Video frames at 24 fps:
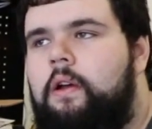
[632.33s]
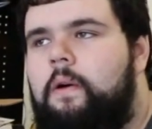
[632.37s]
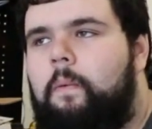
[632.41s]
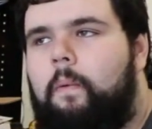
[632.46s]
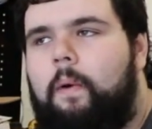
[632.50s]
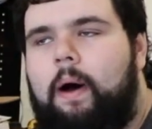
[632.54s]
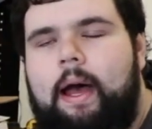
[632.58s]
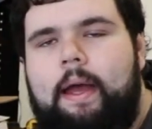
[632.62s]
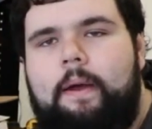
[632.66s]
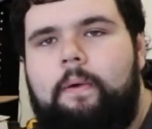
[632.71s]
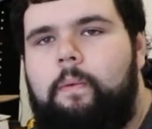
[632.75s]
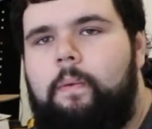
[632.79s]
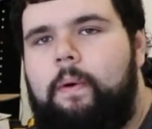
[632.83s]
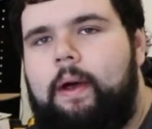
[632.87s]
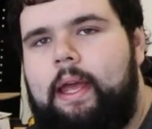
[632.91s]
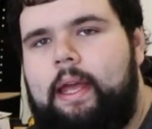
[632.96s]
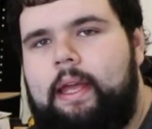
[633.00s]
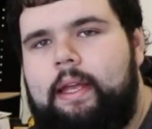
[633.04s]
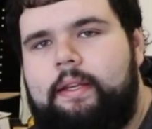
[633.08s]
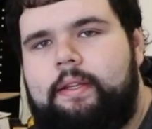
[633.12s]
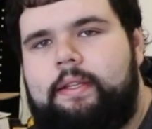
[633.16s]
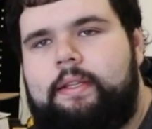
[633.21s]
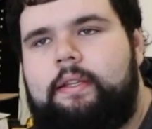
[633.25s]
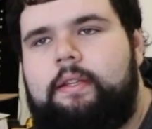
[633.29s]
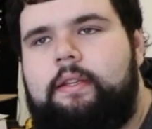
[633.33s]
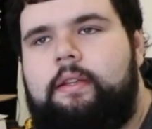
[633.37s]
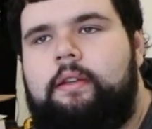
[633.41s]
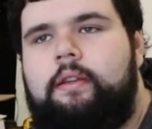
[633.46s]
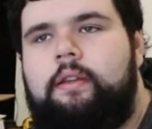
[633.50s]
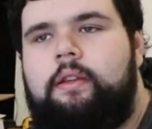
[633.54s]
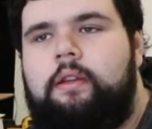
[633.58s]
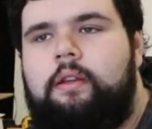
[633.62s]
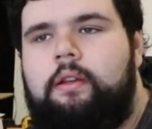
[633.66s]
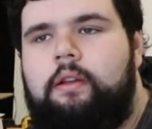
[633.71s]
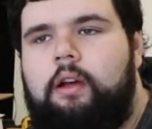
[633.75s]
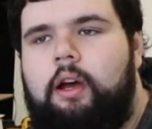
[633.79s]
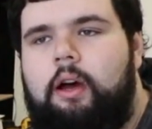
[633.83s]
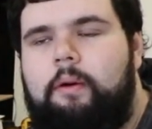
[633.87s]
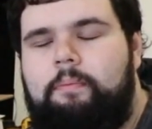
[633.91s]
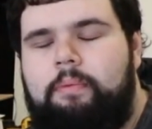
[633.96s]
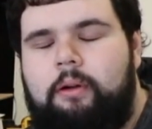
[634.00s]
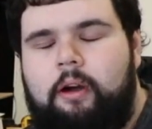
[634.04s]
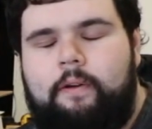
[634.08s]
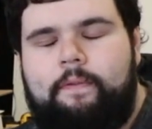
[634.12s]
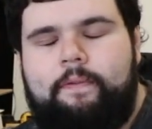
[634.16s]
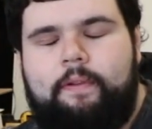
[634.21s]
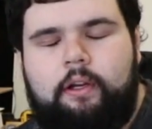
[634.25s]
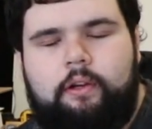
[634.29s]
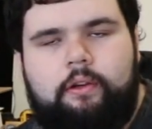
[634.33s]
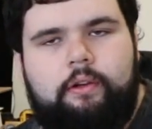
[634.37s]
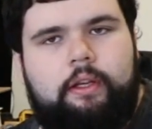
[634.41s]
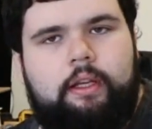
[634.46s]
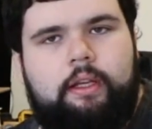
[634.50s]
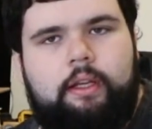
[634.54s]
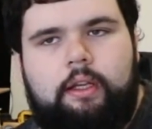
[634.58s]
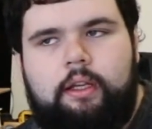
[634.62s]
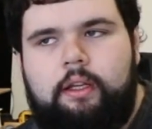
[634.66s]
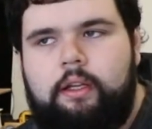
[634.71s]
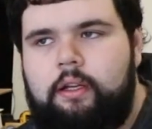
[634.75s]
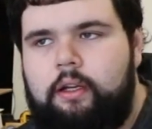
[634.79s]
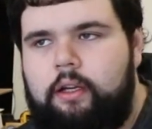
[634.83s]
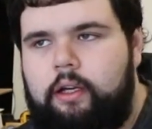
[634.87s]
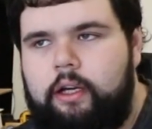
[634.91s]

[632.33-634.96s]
why waste a perfectly